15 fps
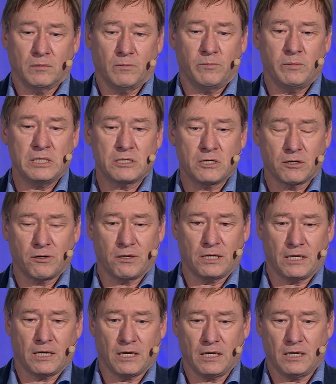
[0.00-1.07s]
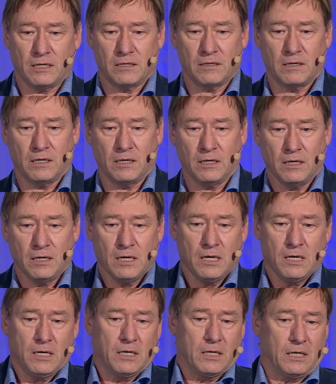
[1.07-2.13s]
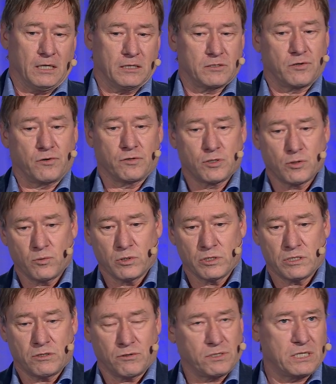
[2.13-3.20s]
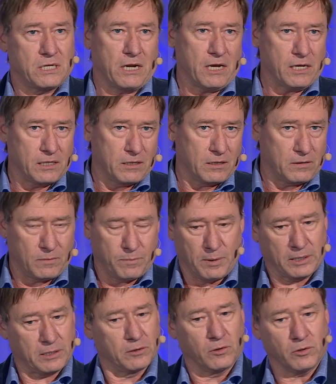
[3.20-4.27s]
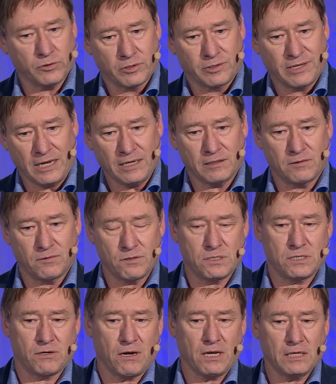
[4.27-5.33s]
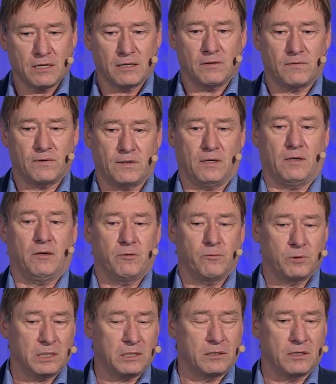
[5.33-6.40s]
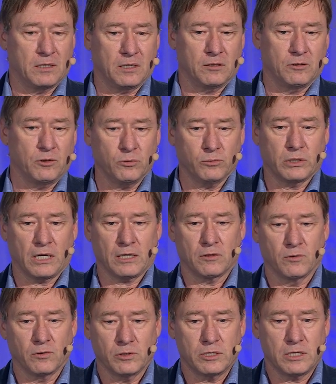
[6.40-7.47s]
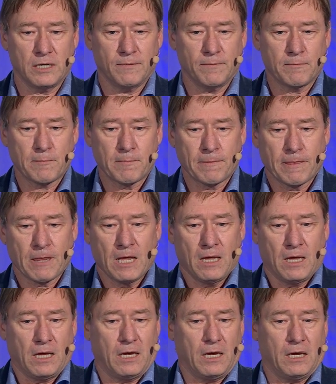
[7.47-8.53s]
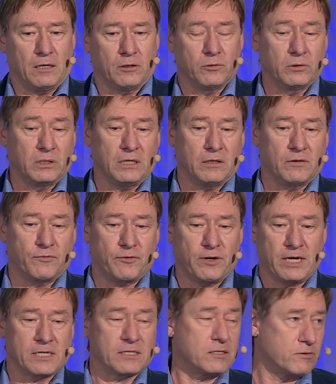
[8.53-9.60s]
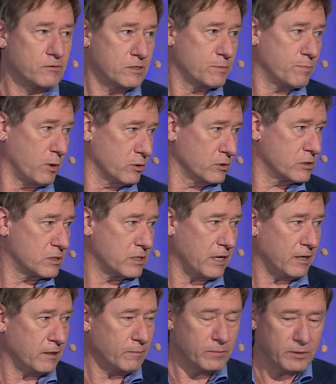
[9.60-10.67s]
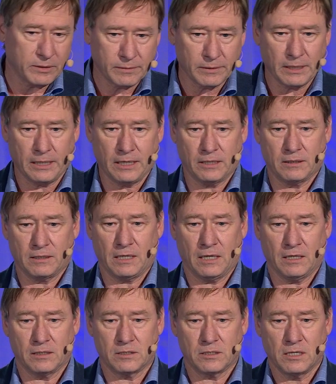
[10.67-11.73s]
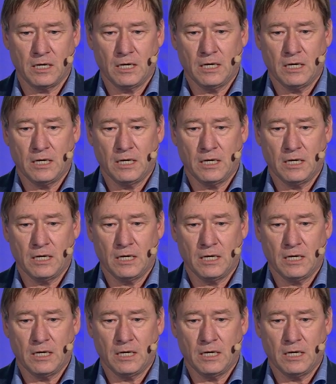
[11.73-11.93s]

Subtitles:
mission criticality, it's resource restricted, but not that restricted with the new technology. You need fast response time at the edge,